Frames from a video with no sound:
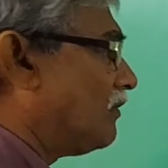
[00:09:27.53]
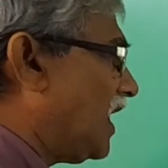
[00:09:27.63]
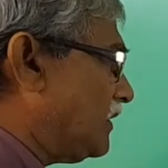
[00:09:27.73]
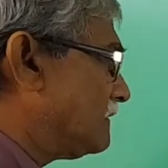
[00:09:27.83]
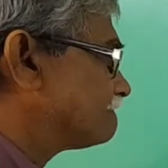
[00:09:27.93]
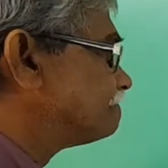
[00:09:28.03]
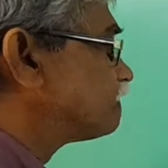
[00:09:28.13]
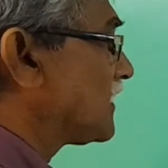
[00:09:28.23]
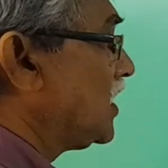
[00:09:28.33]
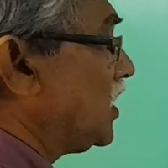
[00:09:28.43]
1.
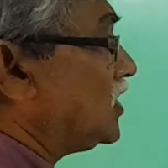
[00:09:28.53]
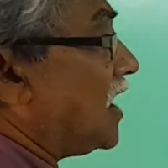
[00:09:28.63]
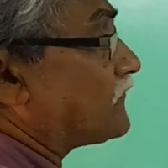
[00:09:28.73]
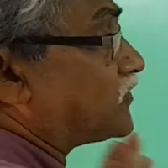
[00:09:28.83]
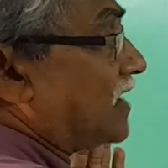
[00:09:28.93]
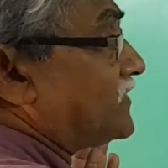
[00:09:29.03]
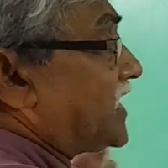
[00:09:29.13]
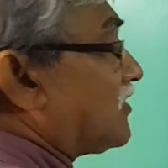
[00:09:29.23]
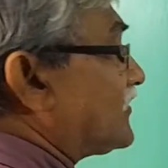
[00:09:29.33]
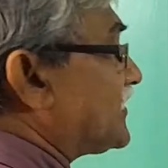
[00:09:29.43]
Now from
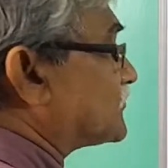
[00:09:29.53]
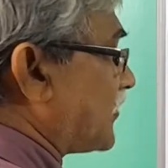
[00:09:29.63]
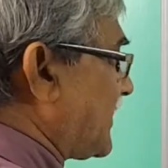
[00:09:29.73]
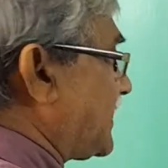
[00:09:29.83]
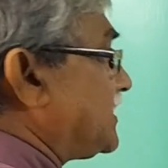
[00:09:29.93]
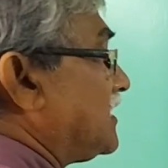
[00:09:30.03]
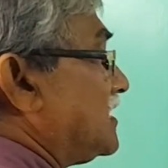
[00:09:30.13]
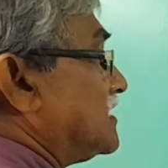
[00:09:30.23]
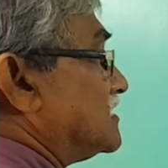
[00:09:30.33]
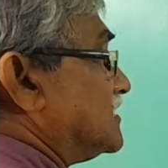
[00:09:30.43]
the equation 3,
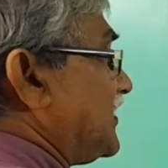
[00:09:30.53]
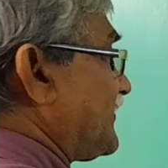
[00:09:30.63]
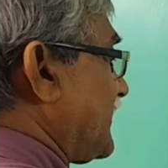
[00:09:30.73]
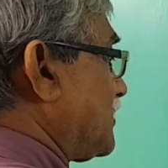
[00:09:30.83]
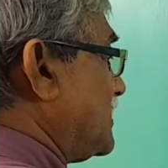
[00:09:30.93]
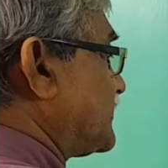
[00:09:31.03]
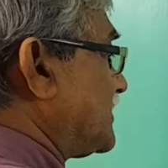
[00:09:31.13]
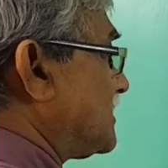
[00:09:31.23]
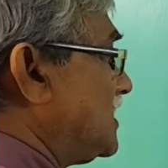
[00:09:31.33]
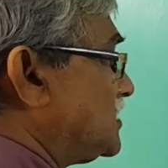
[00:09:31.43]
this
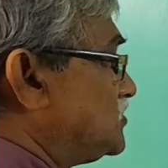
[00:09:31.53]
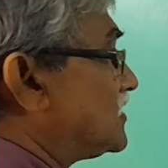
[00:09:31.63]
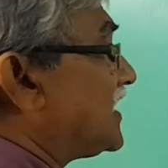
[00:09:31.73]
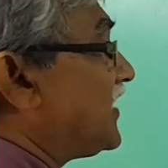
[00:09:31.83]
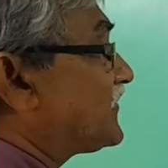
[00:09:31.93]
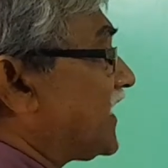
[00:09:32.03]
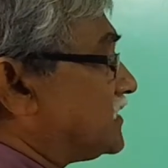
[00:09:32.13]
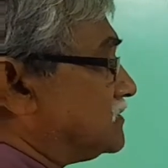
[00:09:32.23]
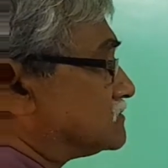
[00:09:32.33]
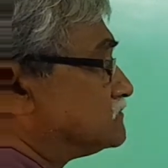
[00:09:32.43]
equation, you get
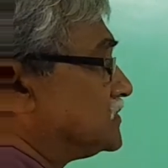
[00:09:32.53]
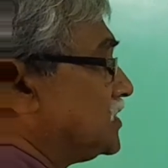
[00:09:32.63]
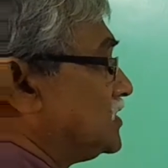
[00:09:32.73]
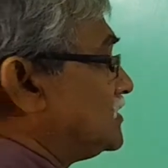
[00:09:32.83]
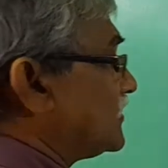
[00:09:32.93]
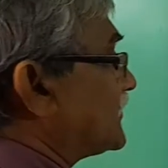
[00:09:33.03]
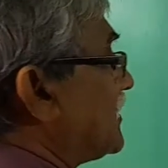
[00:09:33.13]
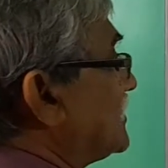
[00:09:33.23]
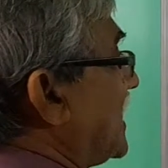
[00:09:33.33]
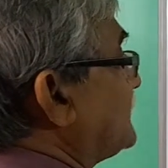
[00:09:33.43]
Sn. This is
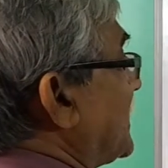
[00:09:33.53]
called, I am